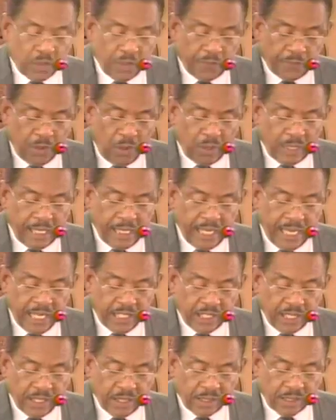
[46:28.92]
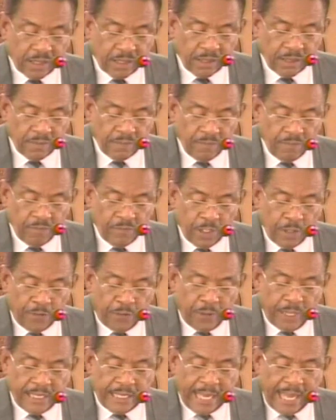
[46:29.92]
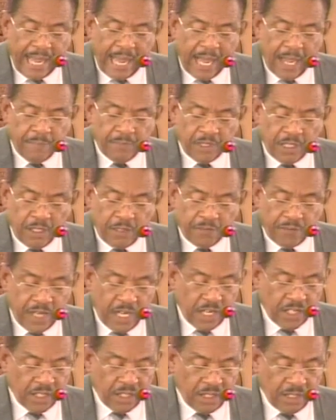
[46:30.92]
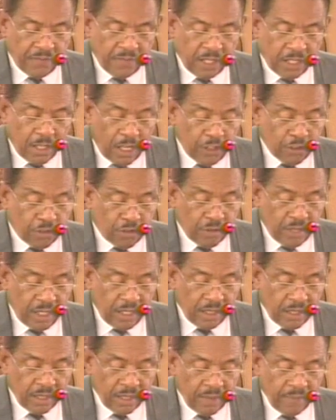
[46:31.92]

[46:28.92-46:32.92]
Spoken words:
with local agents for an armed invasion of the country